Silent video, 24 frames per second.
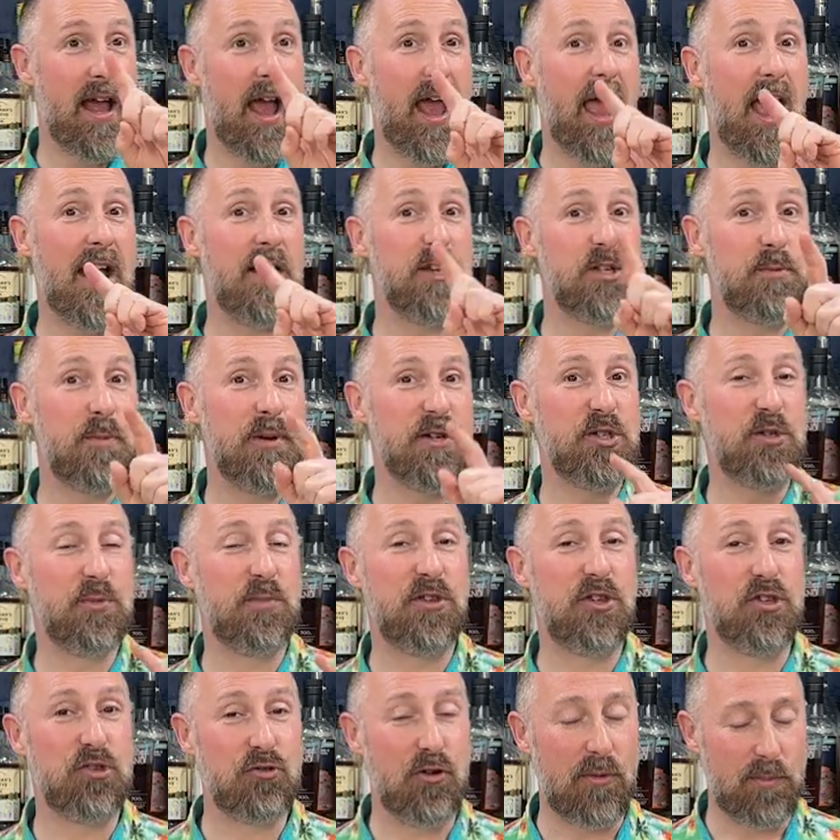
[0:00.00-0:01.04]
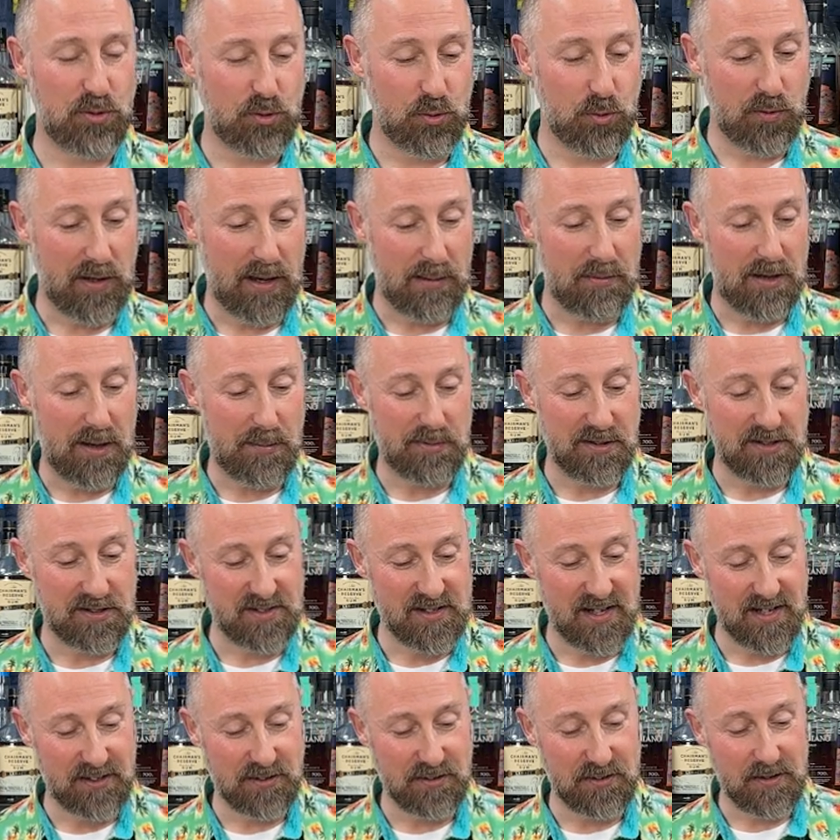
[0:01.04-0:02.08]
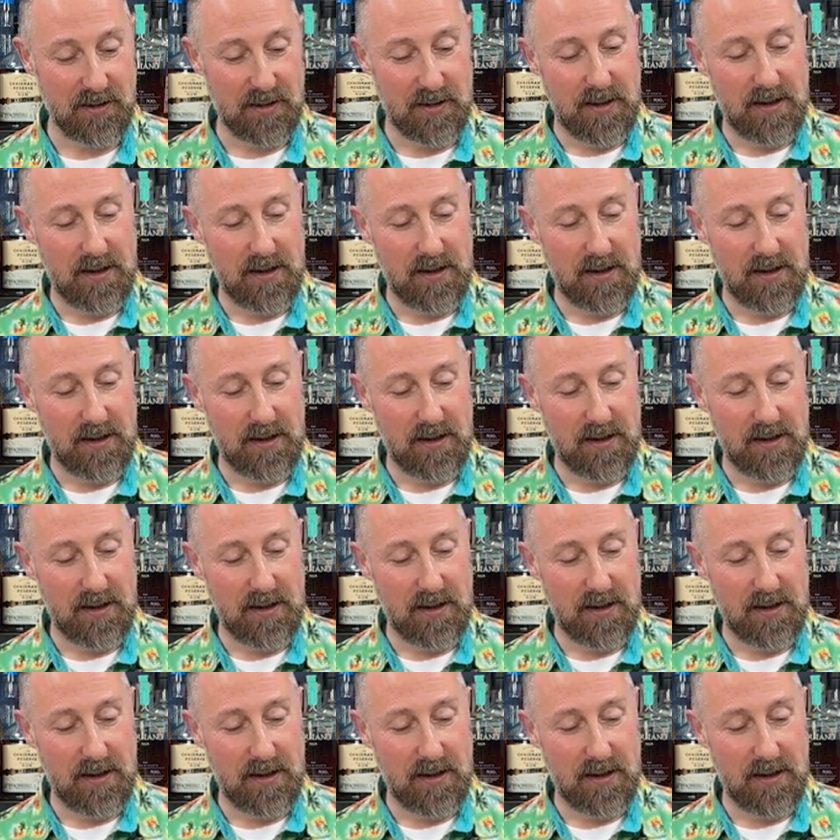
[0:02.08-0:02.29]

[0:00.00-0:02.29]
especially with the tropical coming up in a second.